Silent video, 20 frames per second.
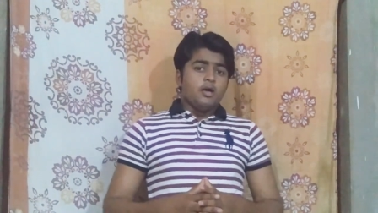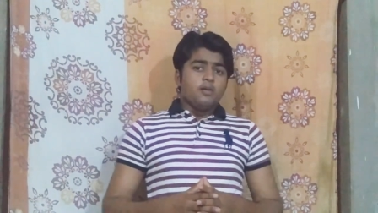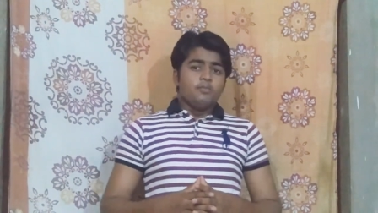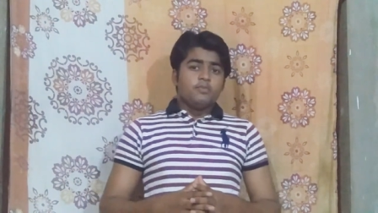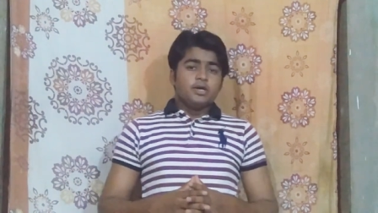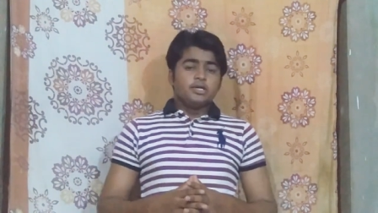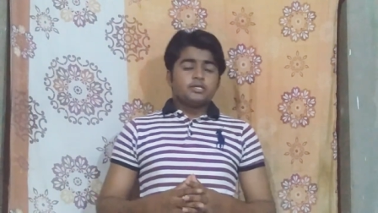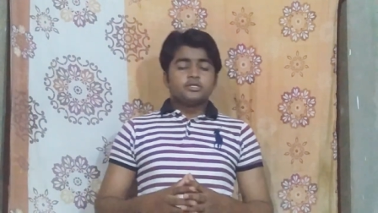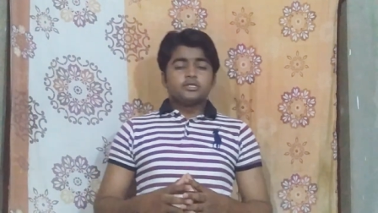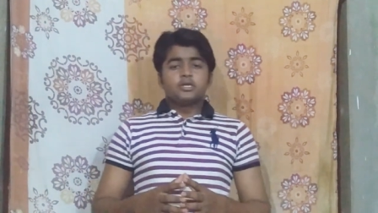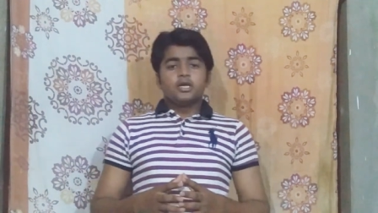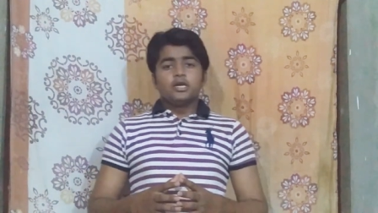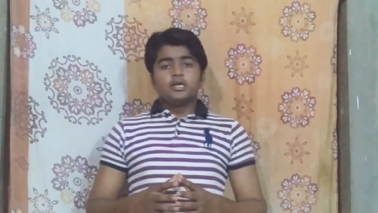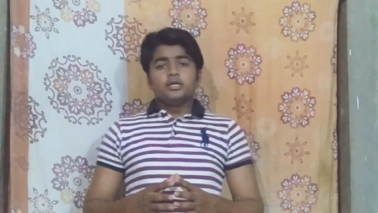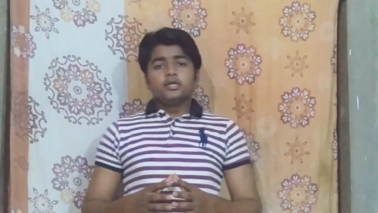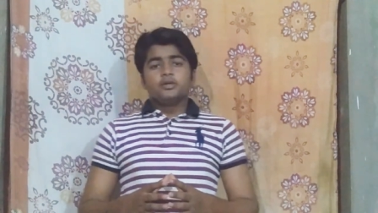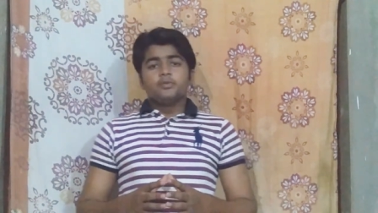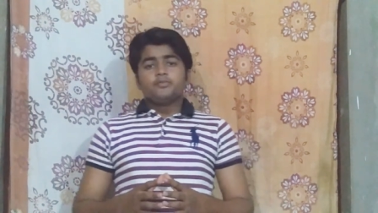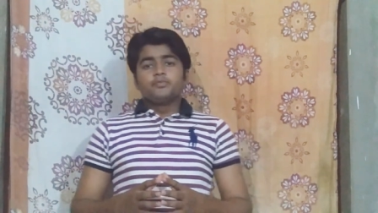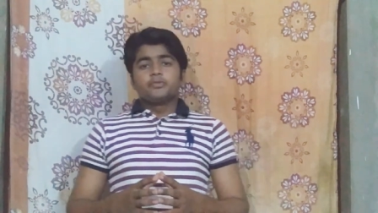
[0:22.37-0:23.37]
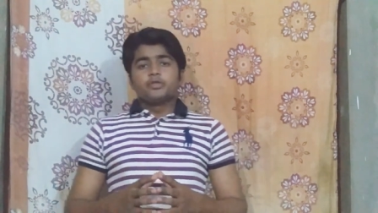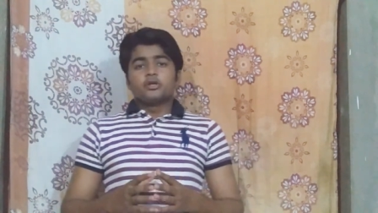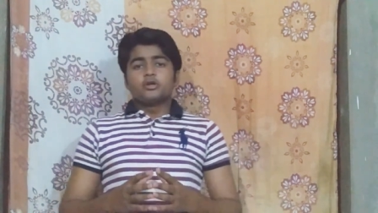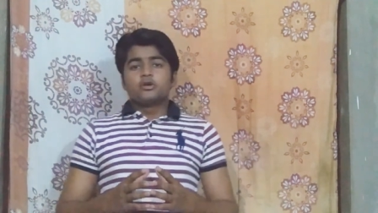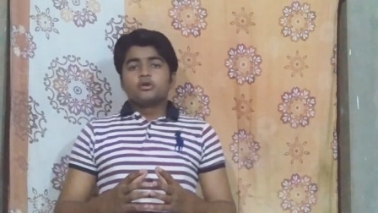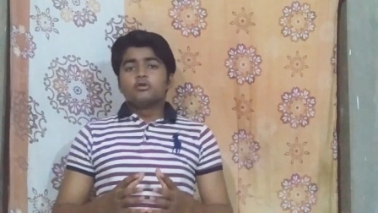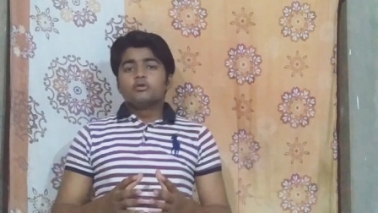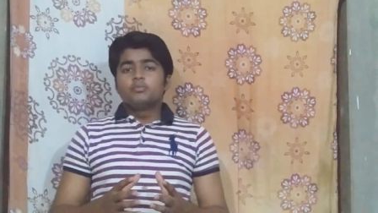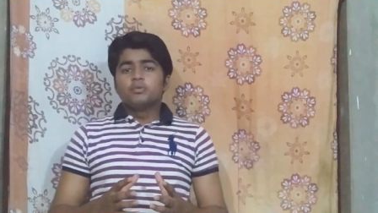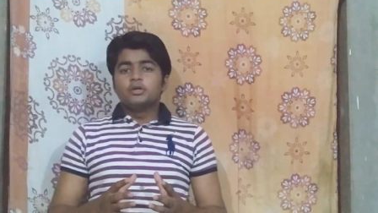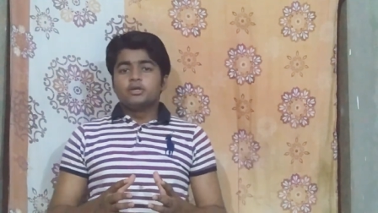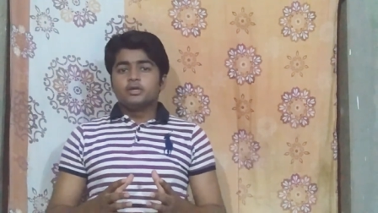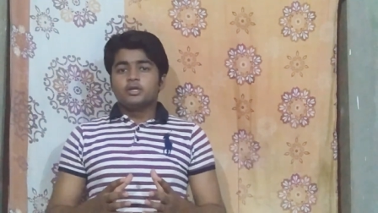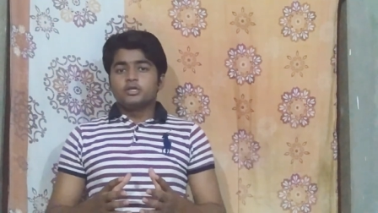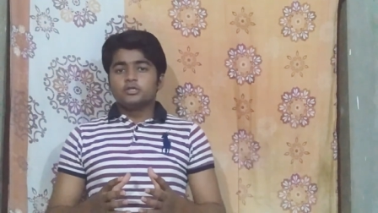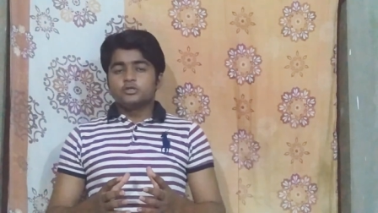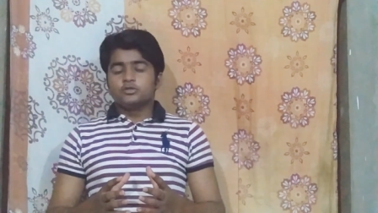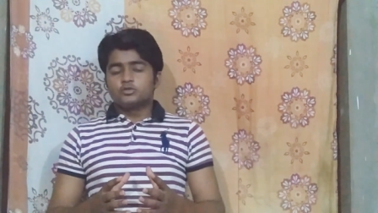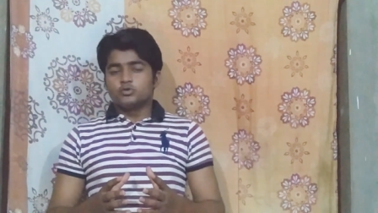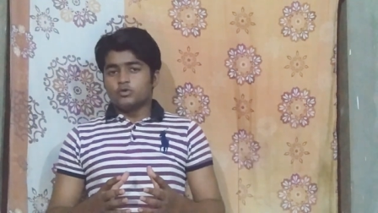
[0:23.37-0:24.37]
Basically, renewable
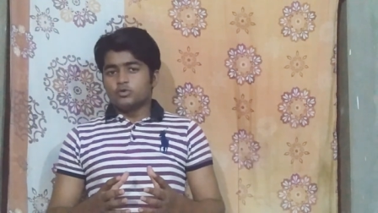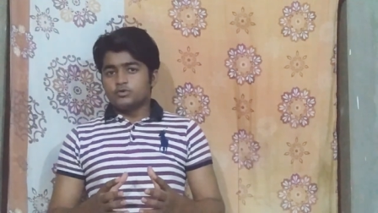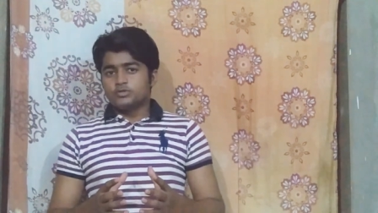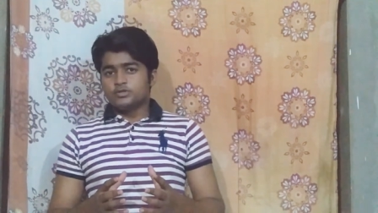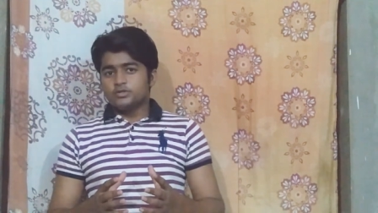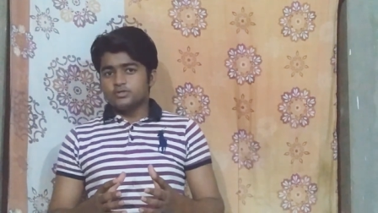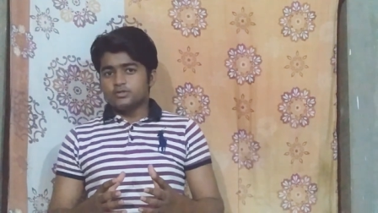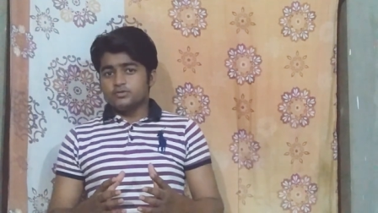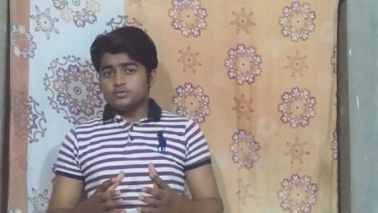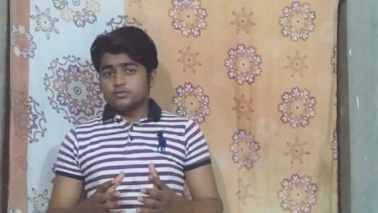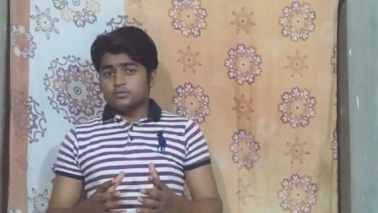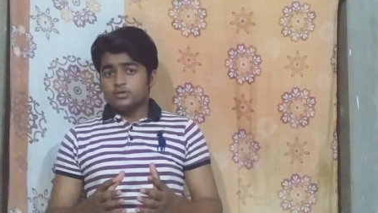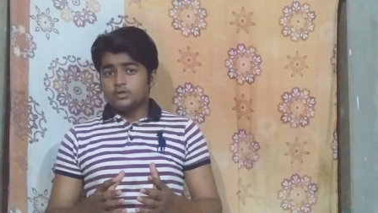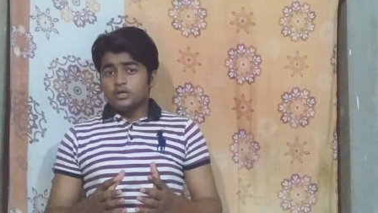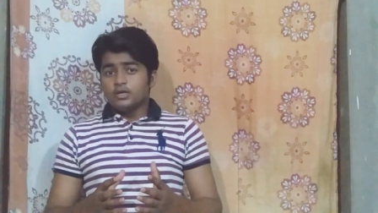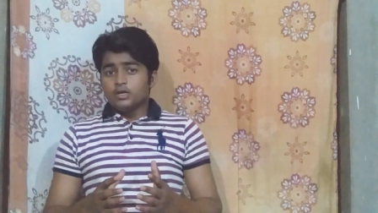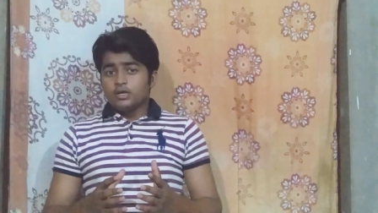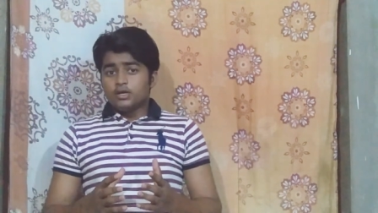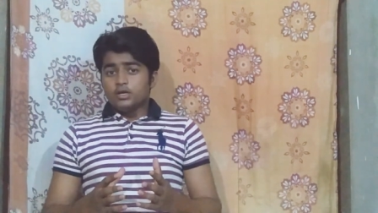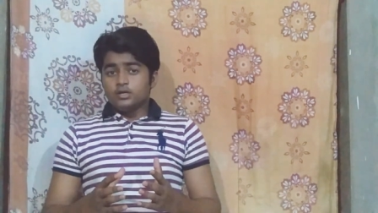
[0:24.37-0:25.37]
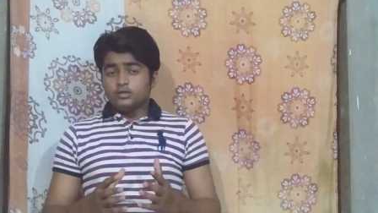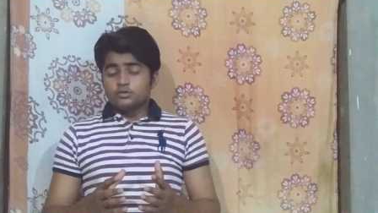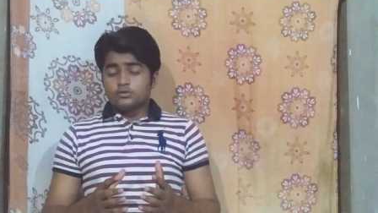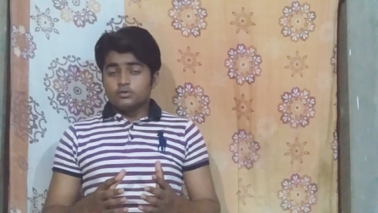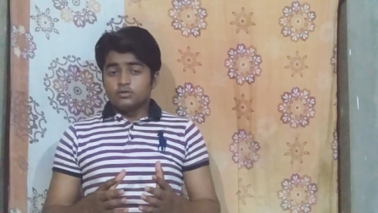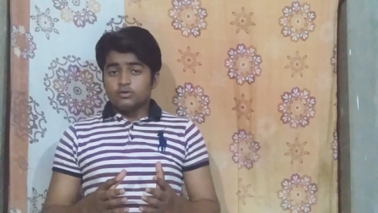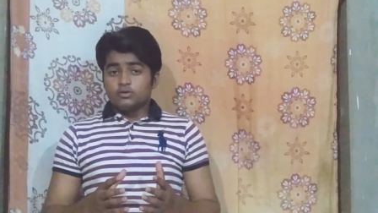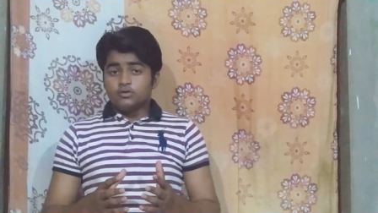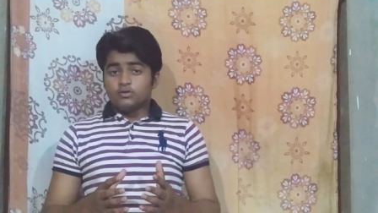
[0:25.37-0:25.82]
energy sources is